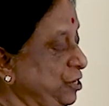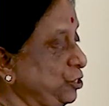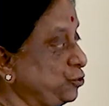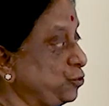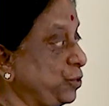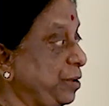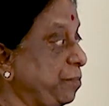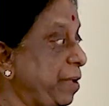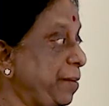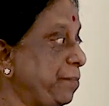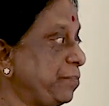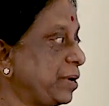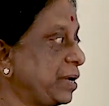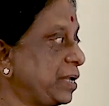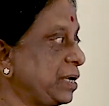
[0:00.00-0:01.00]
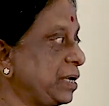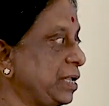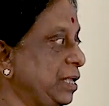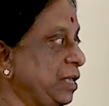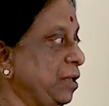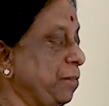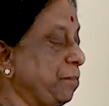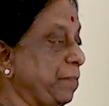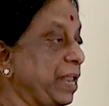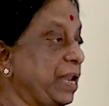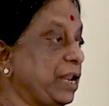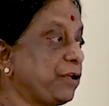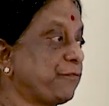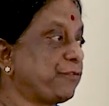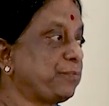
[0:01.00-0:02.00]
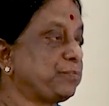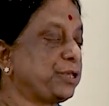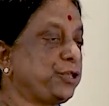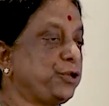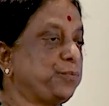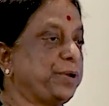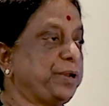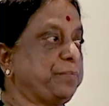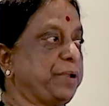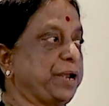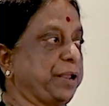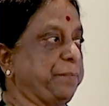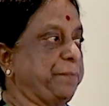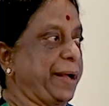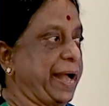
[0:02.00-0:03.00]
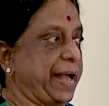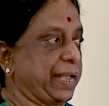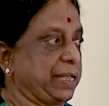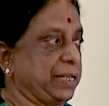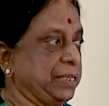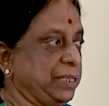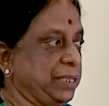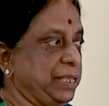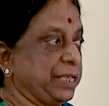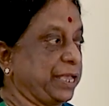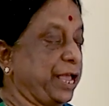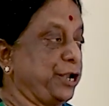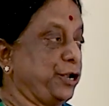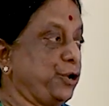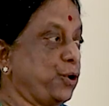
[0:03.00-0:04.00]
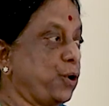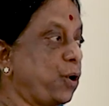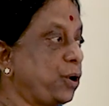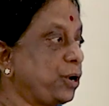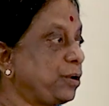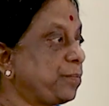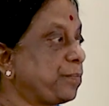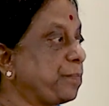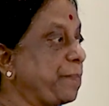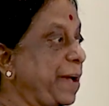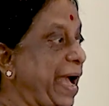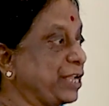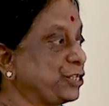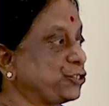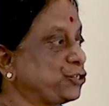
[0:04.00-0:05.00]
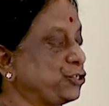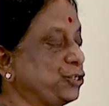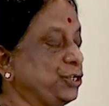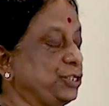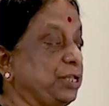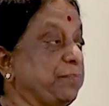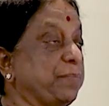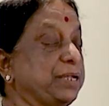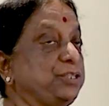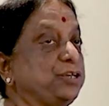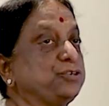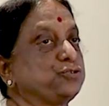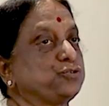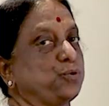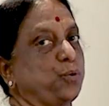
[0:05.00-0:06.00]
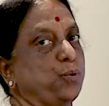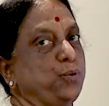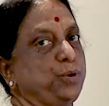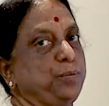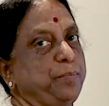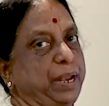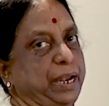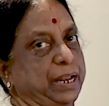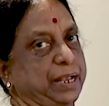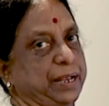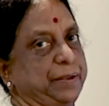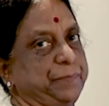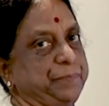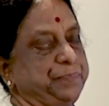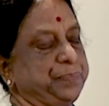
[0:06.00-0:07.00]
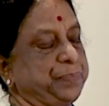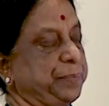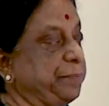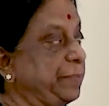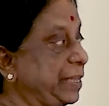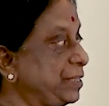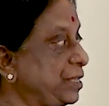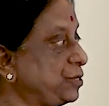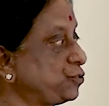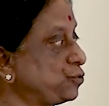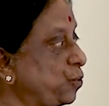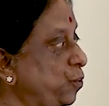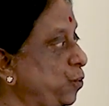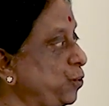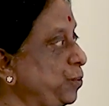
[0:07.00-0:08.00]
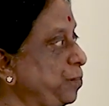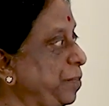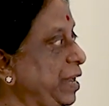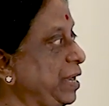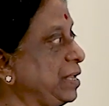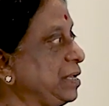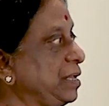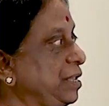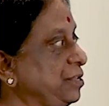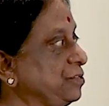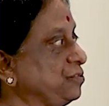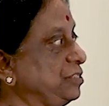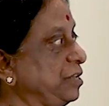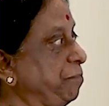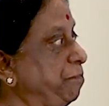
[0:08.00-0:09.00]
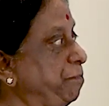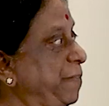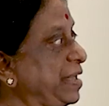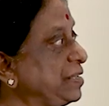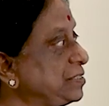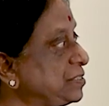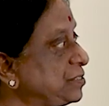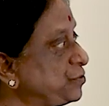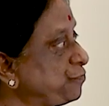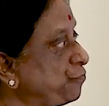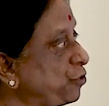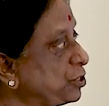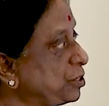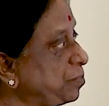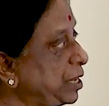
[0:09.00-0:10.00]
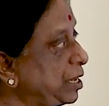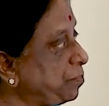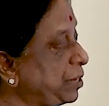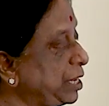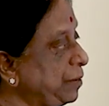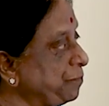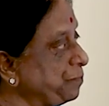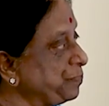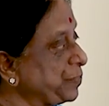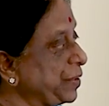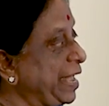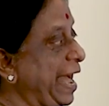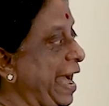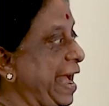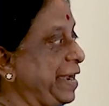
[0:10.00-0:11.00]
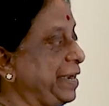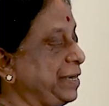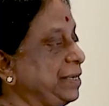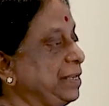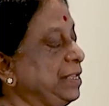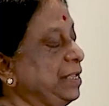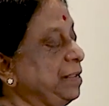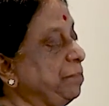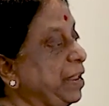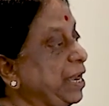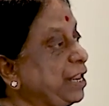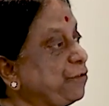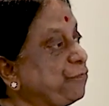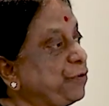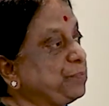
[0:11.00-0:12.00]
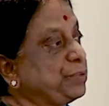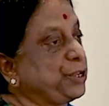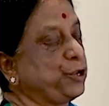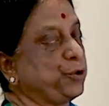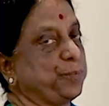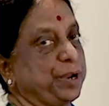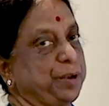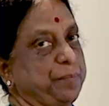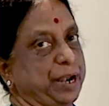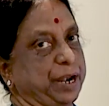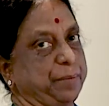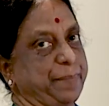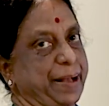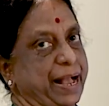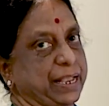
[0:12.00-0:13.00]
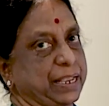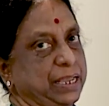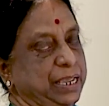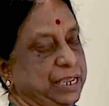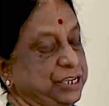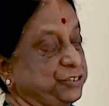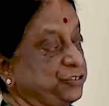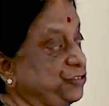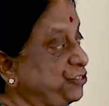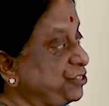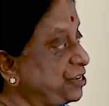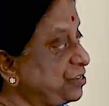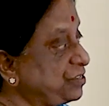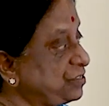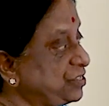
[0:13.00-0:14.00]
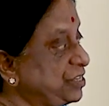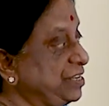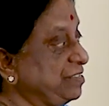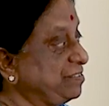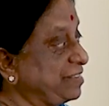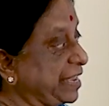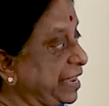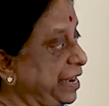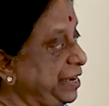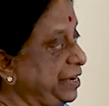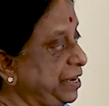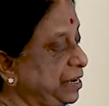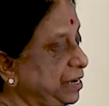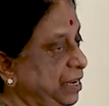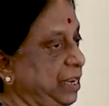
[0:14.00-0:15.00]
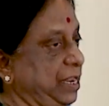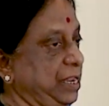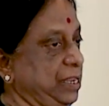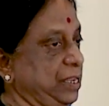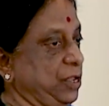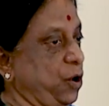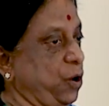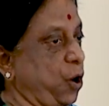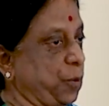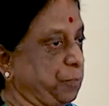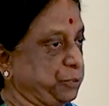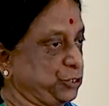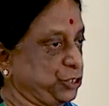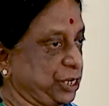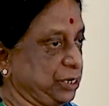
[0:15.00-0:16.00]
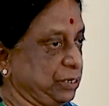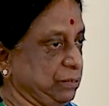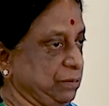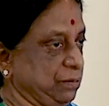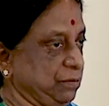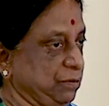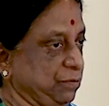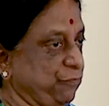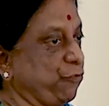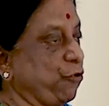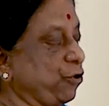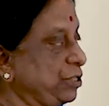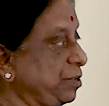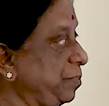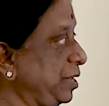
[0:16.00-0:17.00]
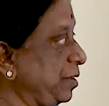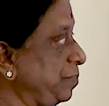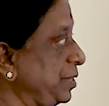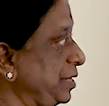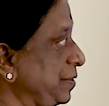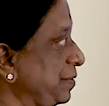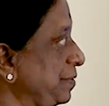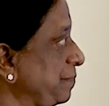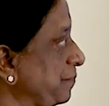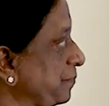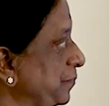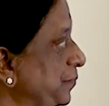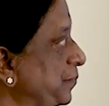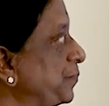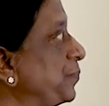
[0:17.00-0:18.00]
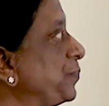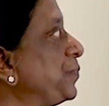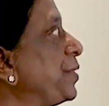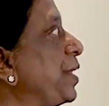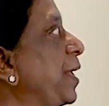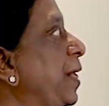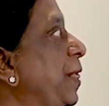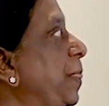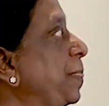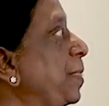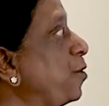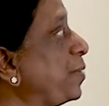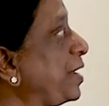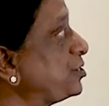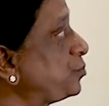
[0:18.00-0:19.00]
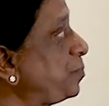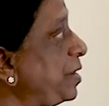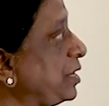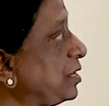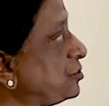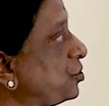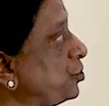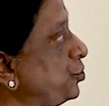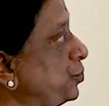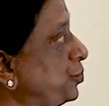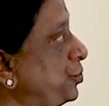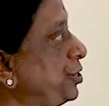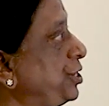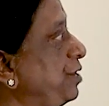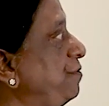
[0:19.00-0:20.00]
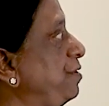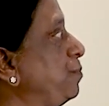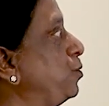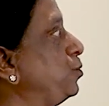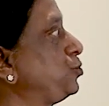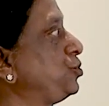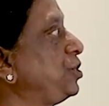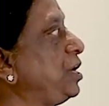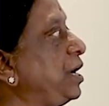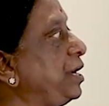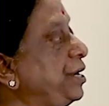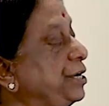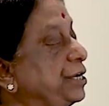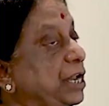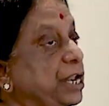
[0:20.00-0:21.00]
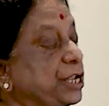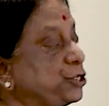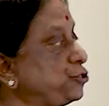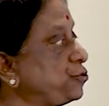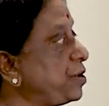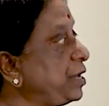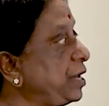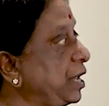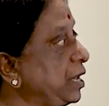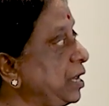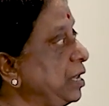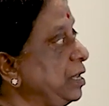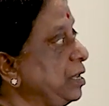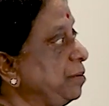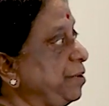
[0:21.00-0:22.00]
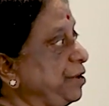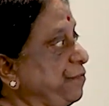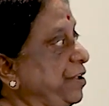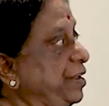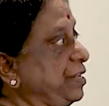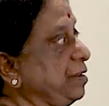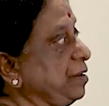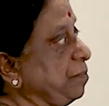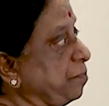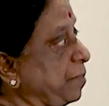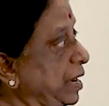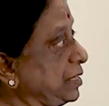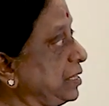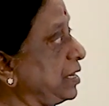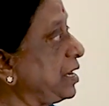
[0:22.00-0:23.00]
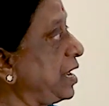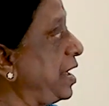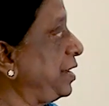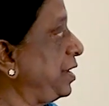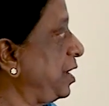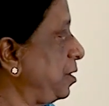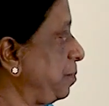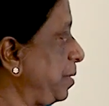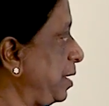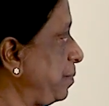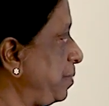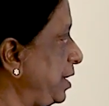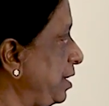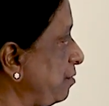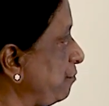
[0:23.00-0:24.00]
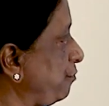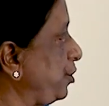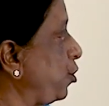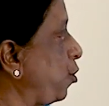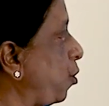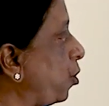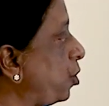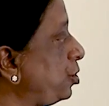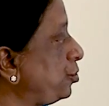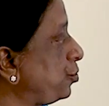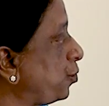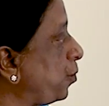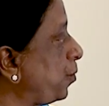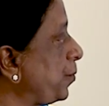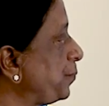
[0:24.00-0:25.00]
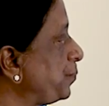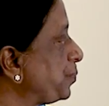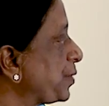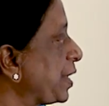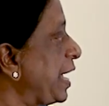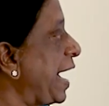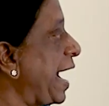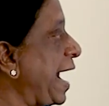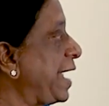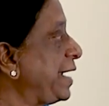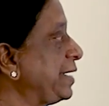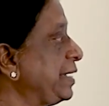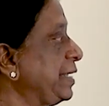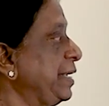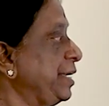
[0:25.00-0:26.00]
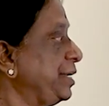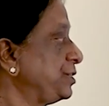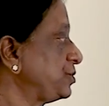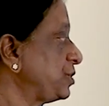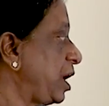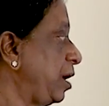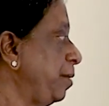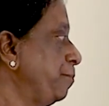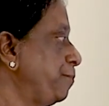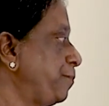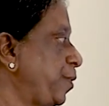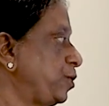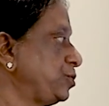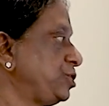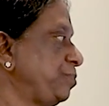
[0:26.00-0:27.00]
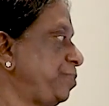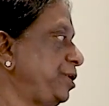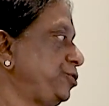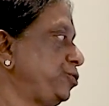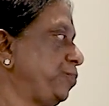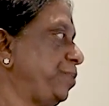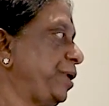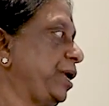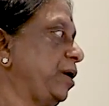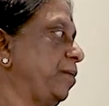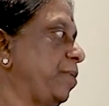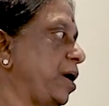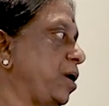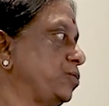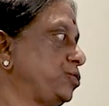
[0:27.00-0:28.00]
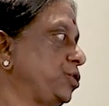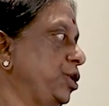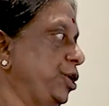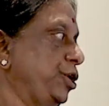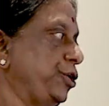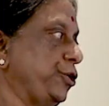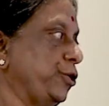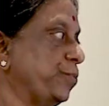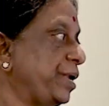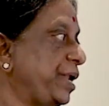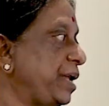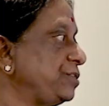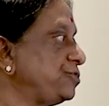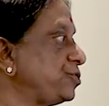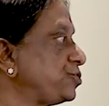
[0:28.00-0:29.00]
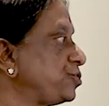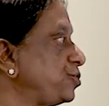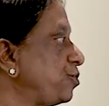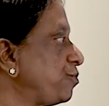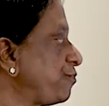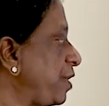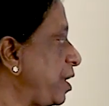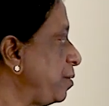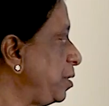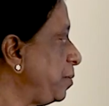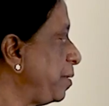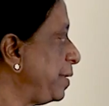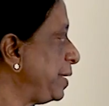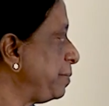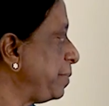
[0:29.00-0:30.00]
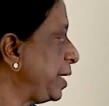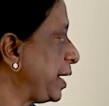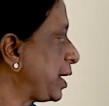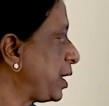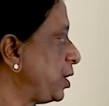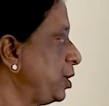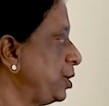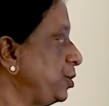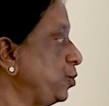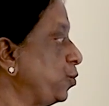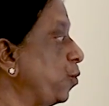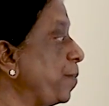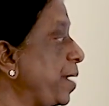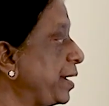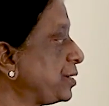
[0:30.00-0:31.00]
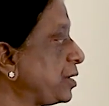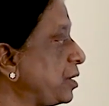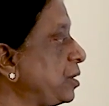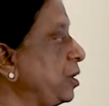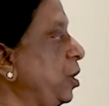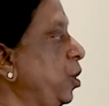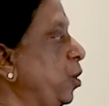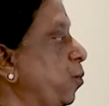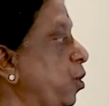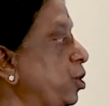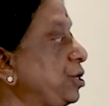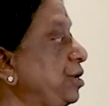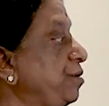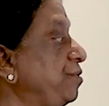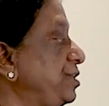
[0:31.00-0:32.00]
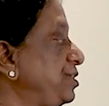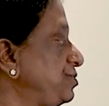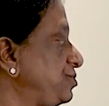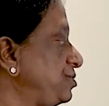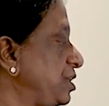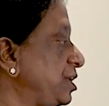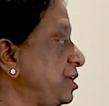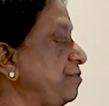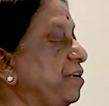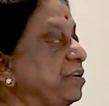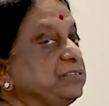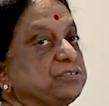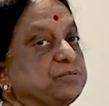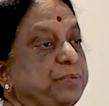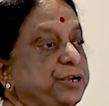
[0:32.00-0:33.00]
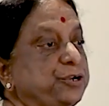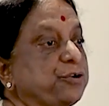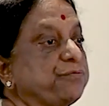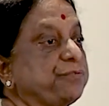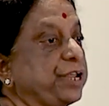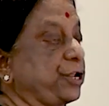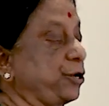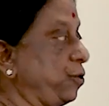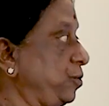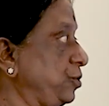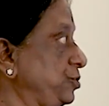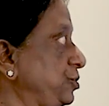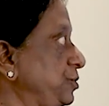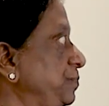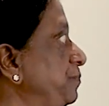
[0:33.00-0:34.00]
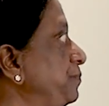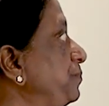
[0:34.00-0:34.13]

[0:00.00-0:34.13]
So remember, milk from the Human Milk Bank cannot match the mother's own milk. Mother's own milk is the best for the baby, and milk from the Human Milk Bank is just secondary option for the baby. Now, breast milk is a nutritive, emotional and intellectual link between mother and her baby, we all know, and it is impossible to bring about humanization of animal milk no matter whatever is the advancement of technology.